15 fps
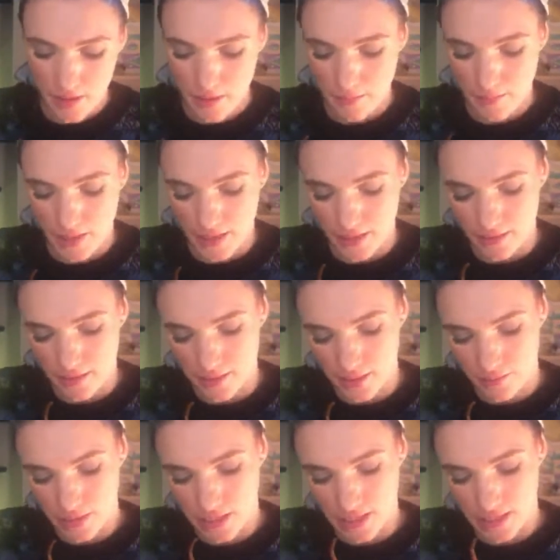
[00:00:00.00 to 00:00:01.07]
Back in the day when
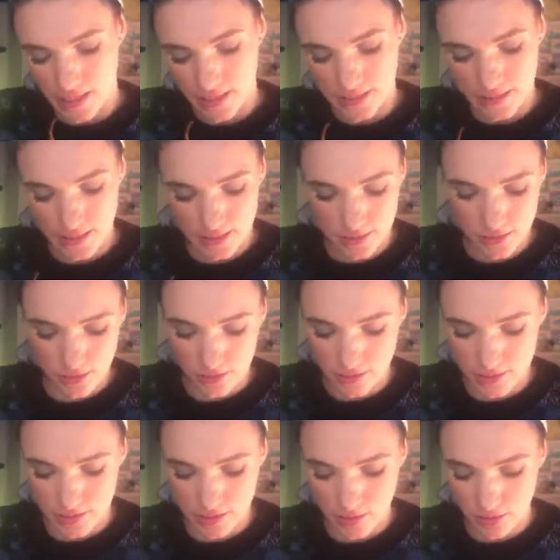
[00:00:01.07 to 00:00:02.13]
I had access to all these
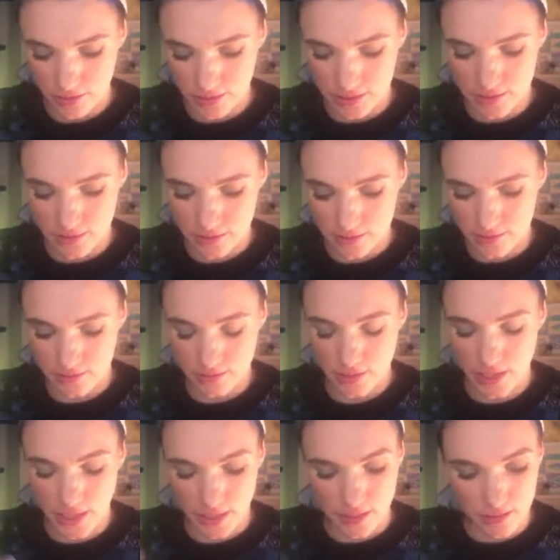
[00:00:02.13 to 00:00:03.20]

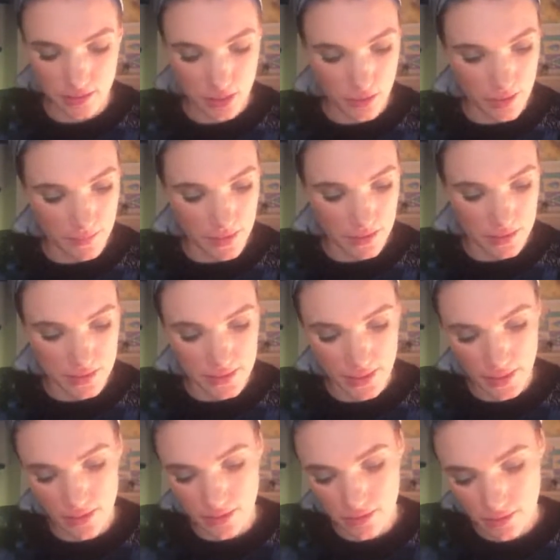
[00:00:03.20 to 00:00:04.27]
kit equipment
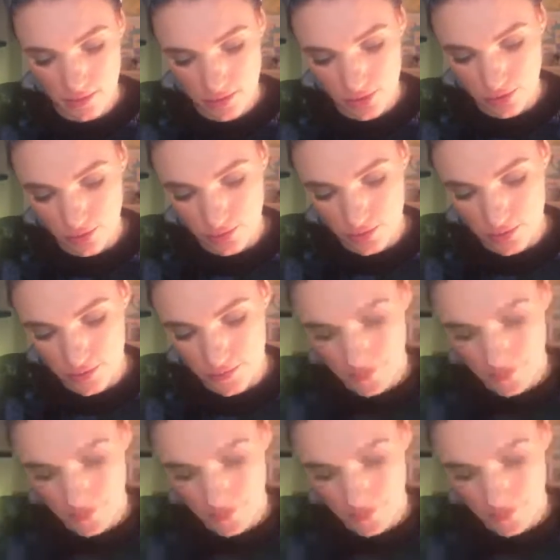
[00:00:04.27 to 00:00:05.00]
design tools.